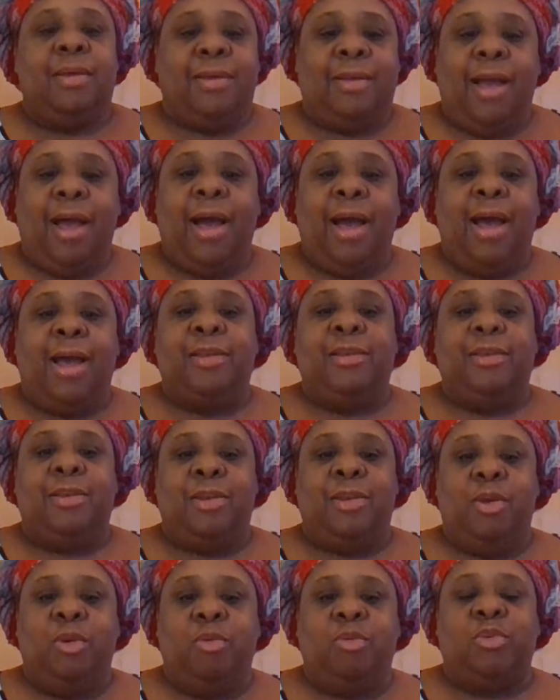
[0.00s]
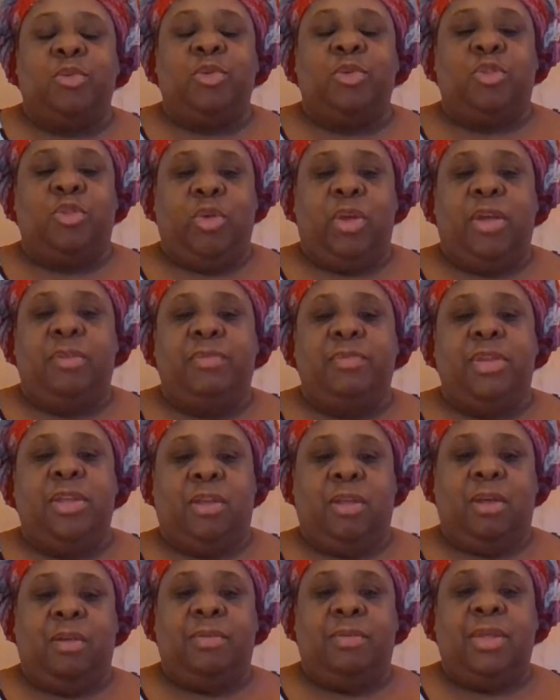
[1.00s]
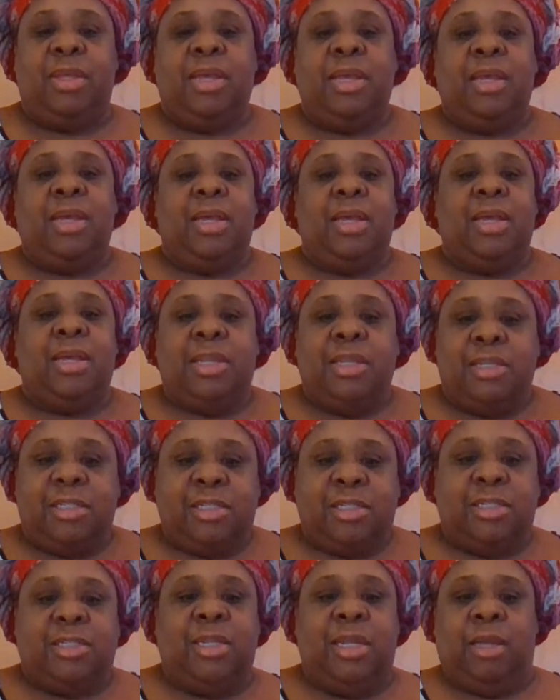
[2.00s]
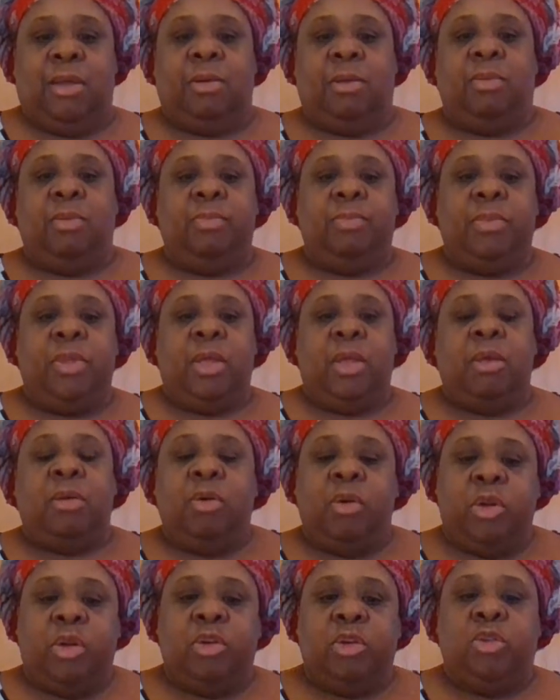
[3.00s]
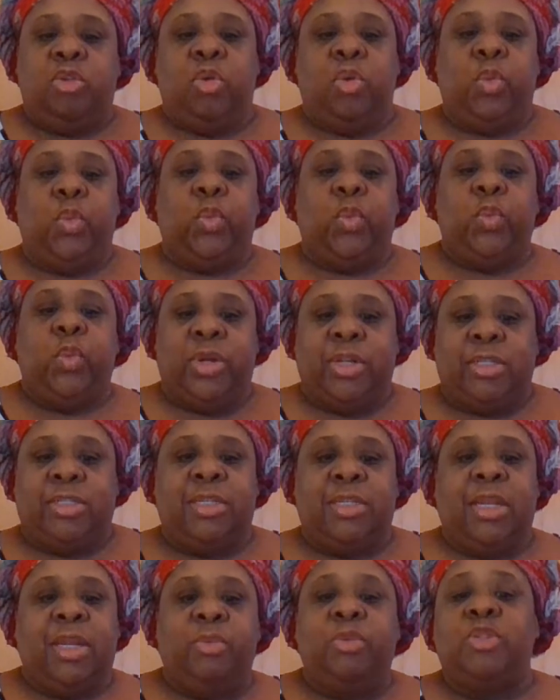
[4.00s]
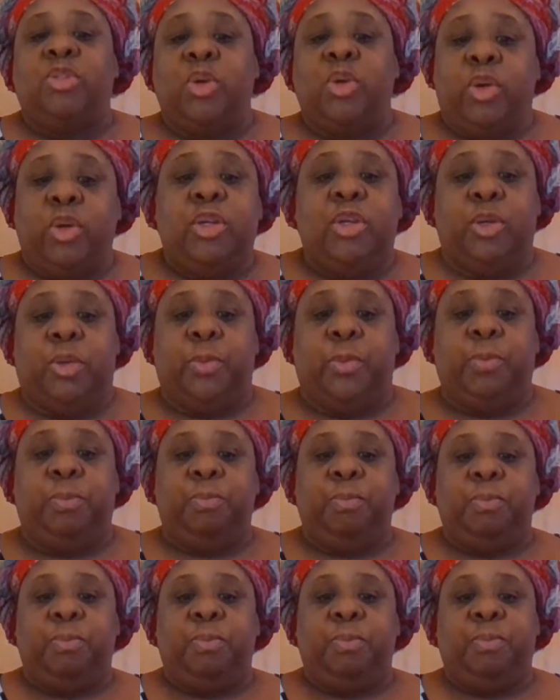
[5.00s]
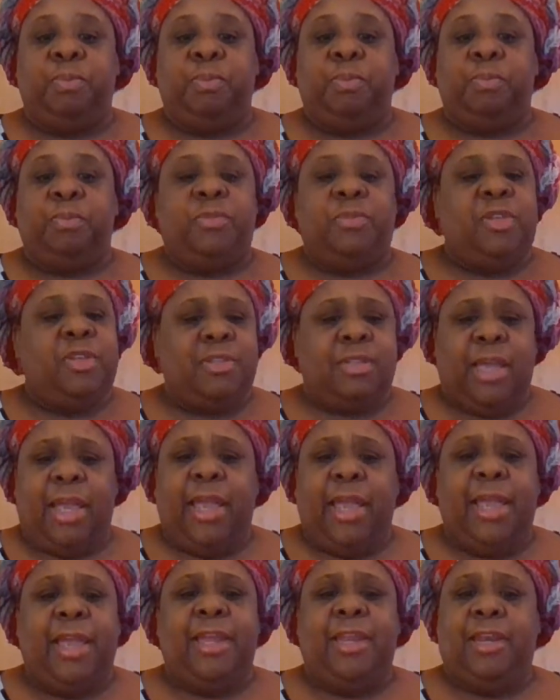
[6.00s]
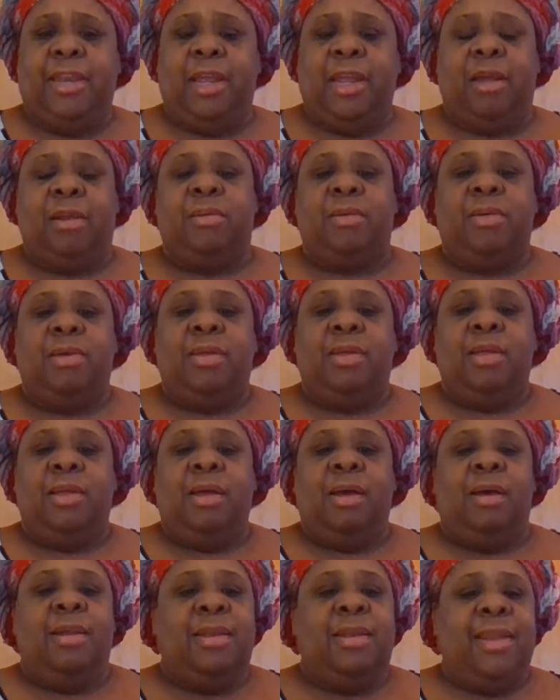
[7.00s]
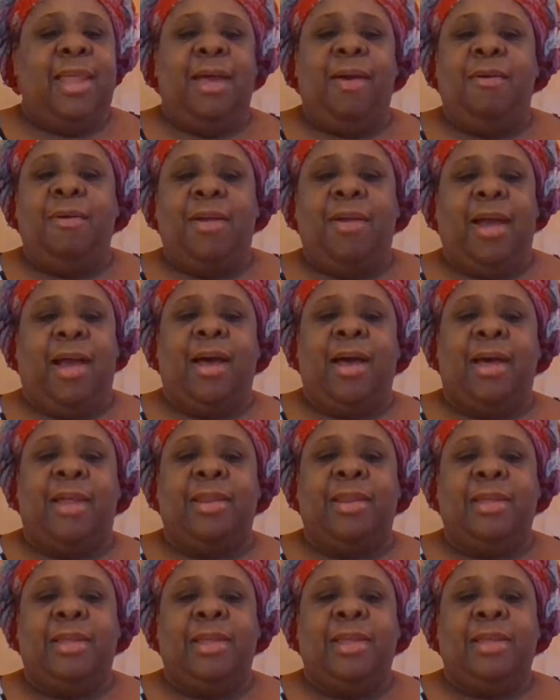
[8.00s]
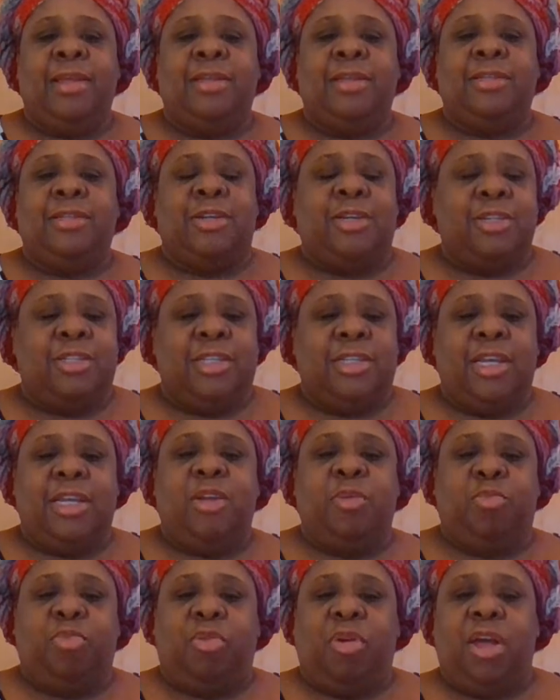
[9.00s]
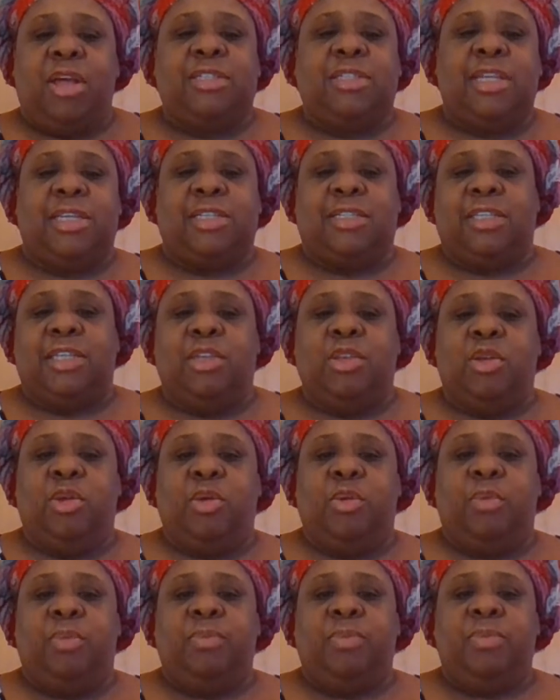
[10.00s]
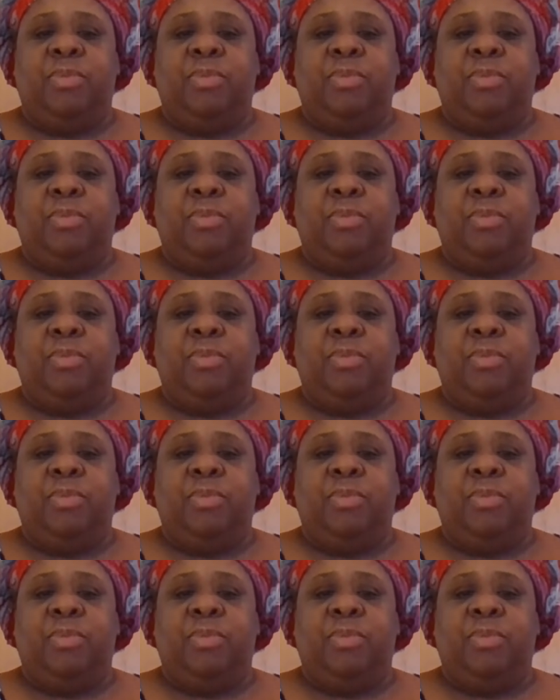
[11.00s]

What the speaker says: God knows what you have need of. And He's still going to do what He said He was going to do. Just hang in there. Allow God to continue the process in you.